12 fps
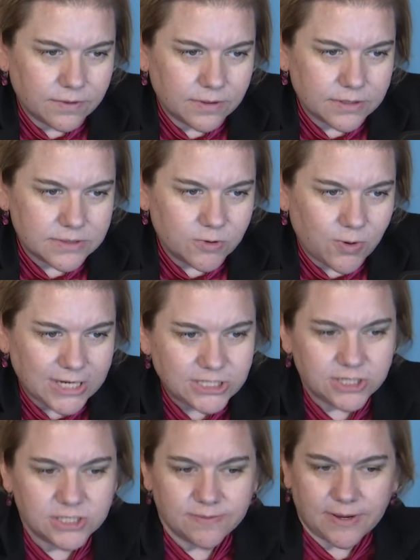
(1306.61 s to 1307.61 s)
some
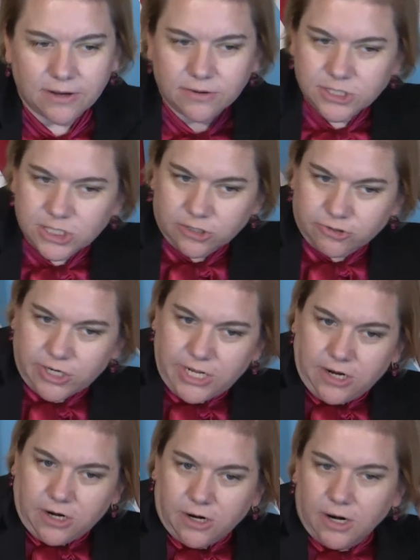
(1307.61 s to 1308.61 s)
questions about children
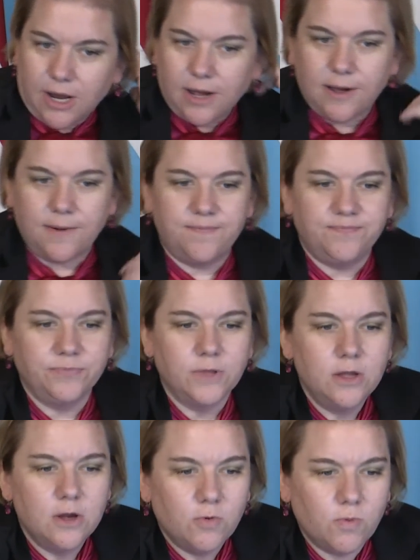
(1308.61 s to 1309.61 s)
here.
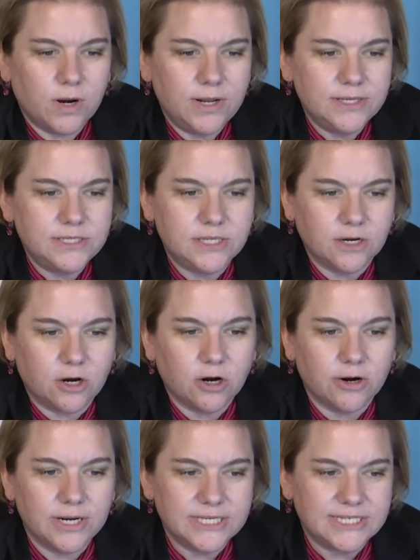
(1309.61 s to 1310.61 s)
What is the
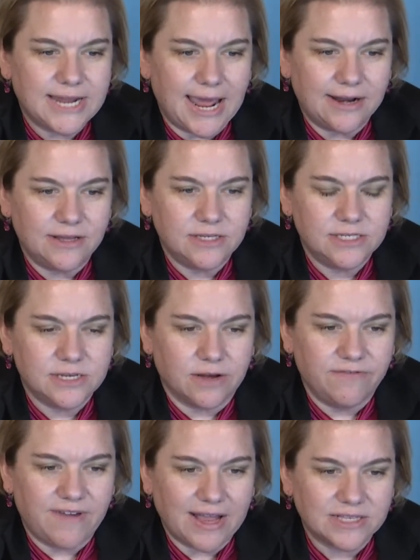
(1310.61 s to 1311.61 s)
current status
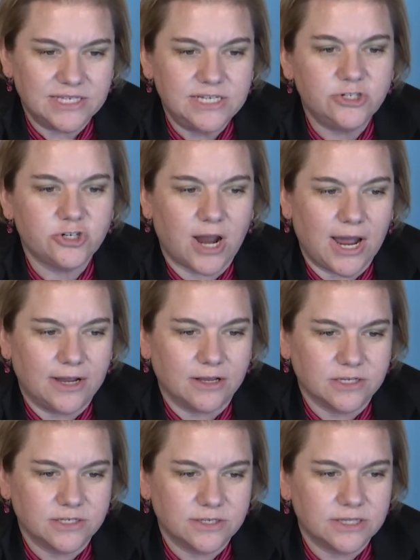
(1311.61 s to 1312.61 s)
of vaccine
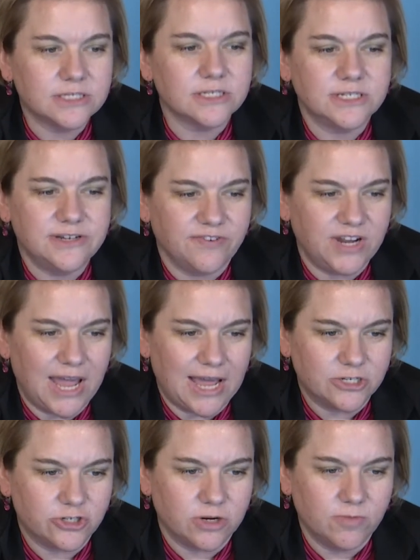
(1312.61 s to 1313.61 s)
trials? This is Tiffany
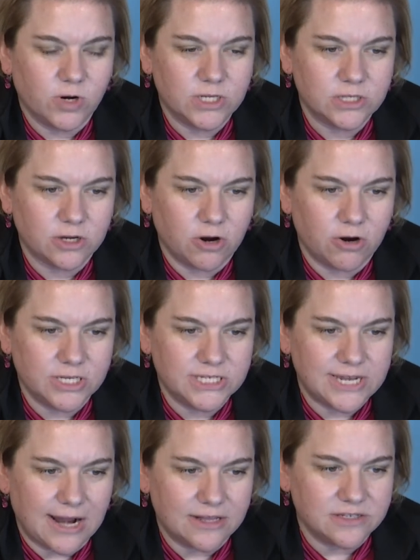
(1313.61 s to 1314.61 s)
Hagstrom. What is the current
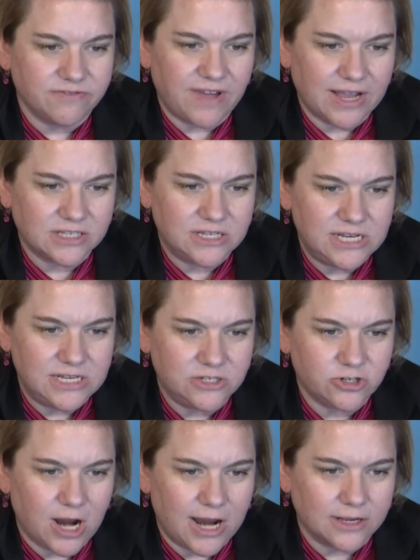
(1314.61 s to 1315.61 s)
status of vaccine
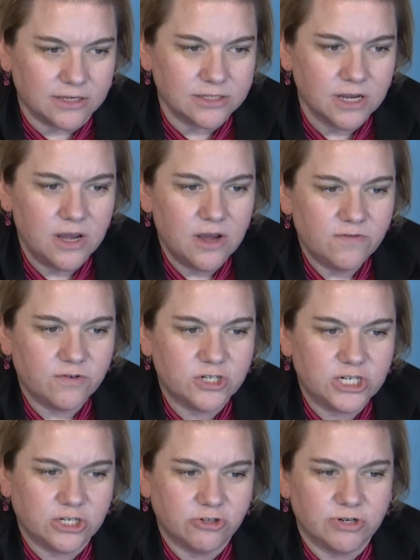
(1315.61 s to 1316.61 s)
trials for
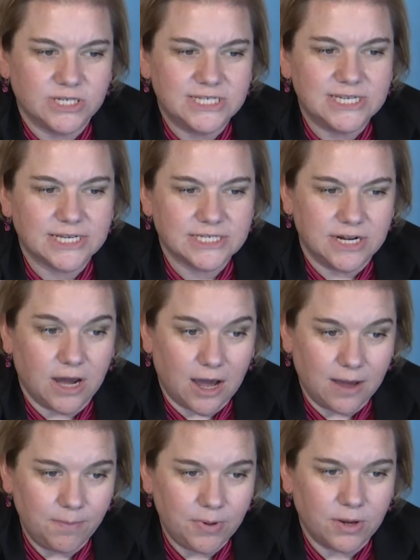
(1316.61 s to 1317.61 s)
children 6 and
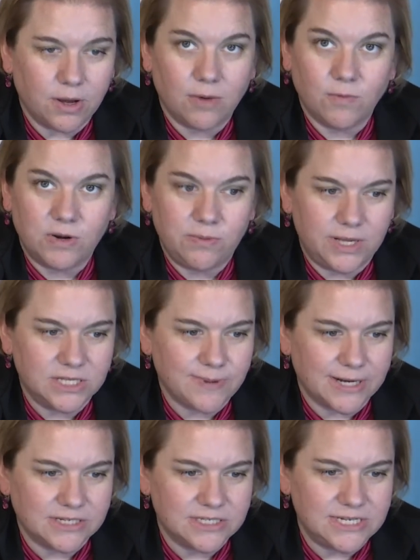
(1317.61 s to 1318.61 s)
up? When do we
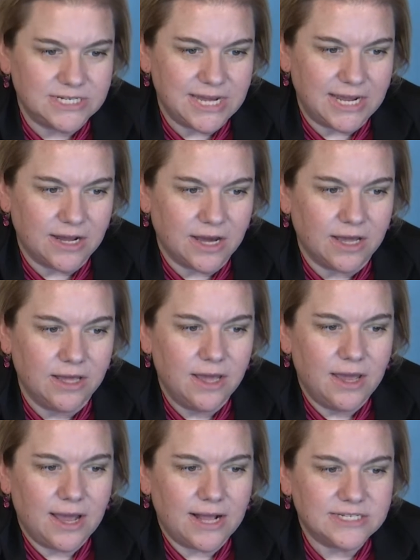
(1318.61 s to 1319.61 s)
expect to see data?
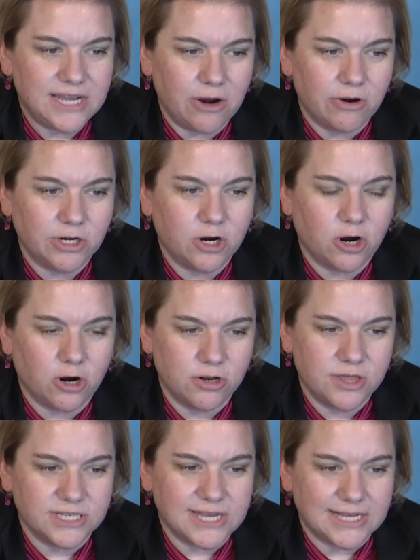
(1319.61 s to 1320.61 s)
And Taryn
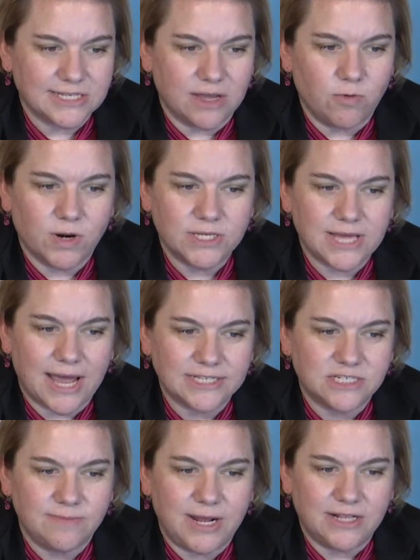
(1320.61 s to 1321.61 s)
Kurth is asking, what is the
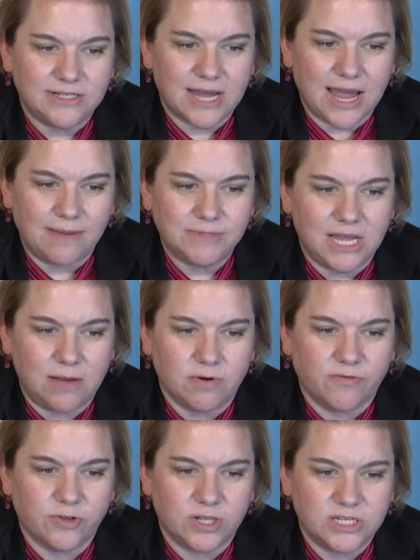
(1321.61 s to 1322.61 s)
estimated timetable
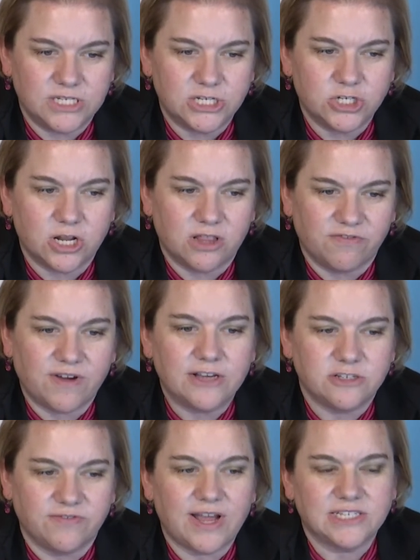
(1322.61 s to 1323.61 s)
for the decision on the
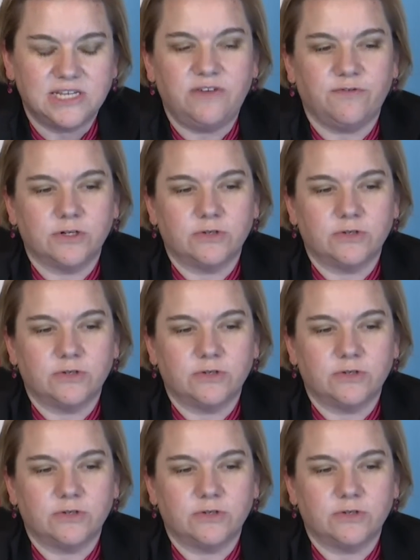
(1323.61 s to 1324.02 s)
Pfizer vaccine for